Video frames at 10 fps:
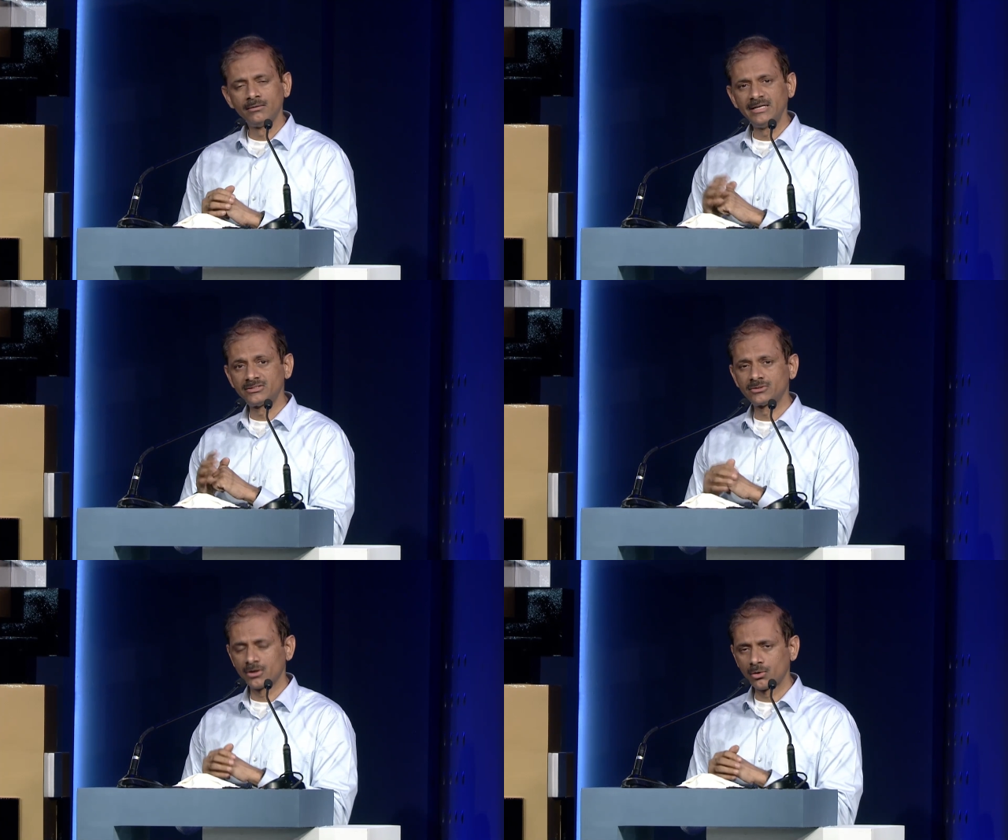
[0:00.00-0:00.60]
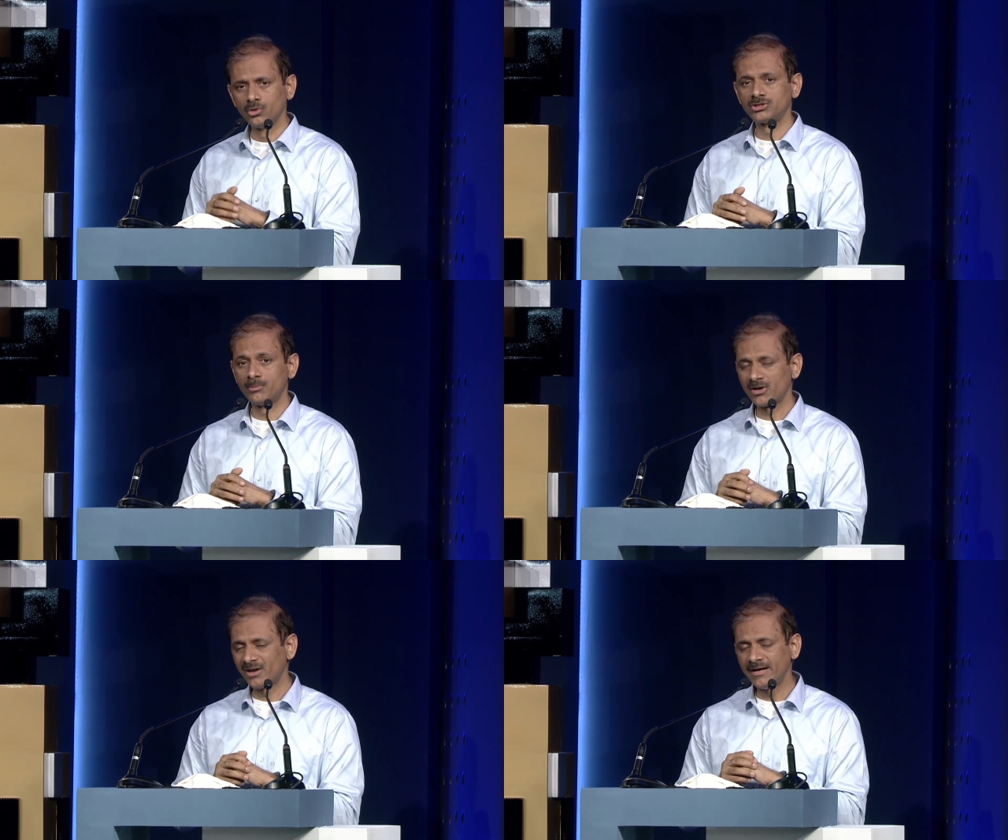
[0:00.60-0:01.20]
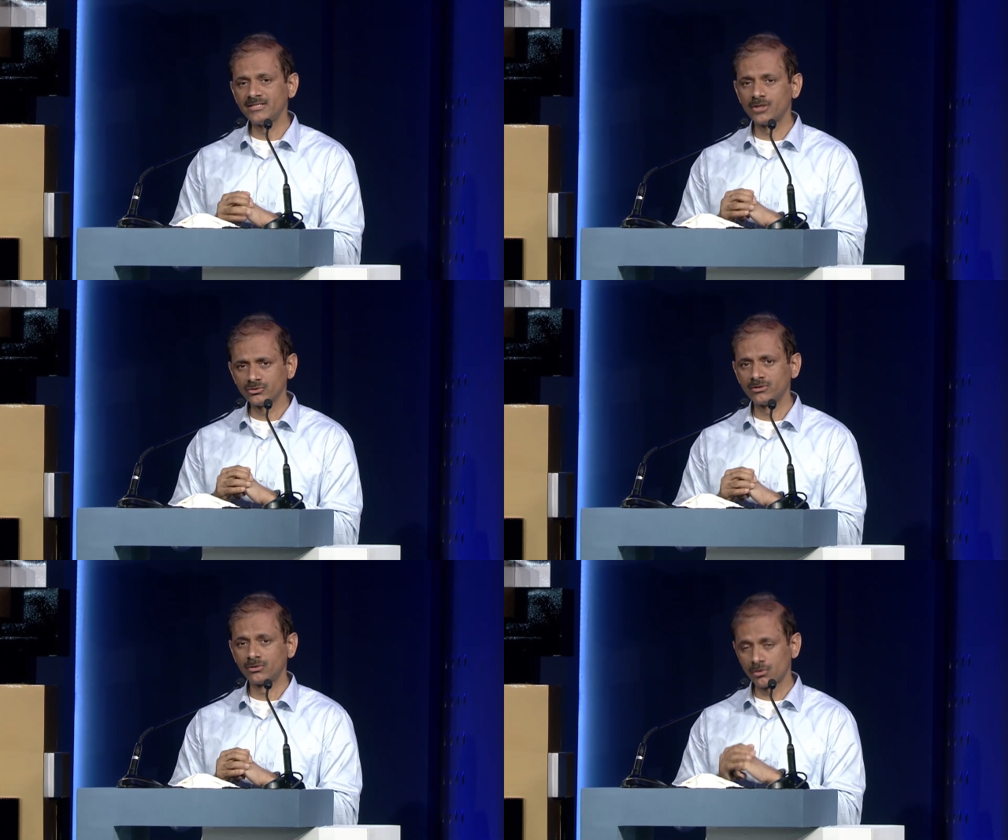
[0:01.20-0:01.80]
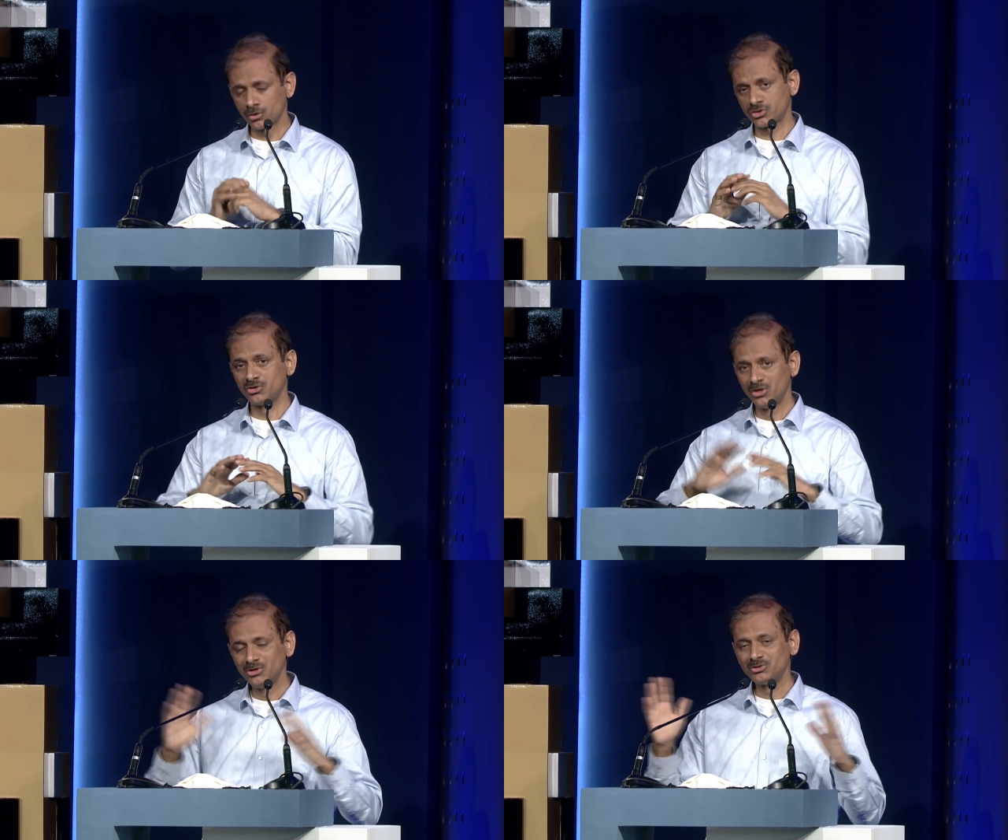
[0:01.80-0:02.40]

it's close to about 90,000 crores.